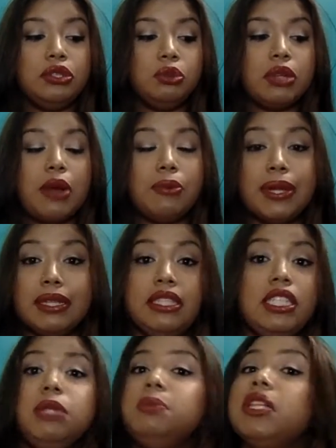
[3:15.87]
do that really
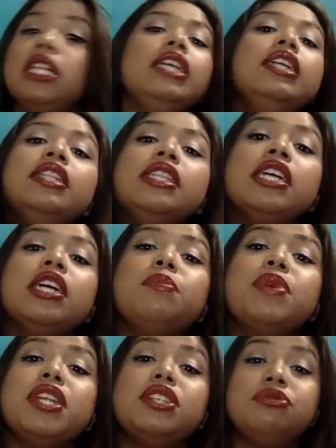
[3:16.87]
deep clean in
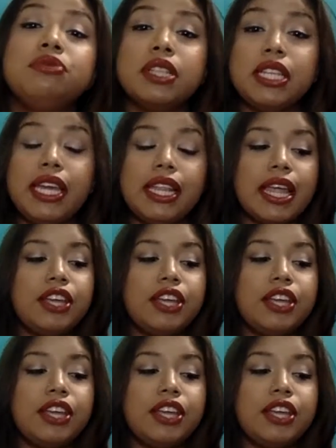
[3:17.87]
there, but it's really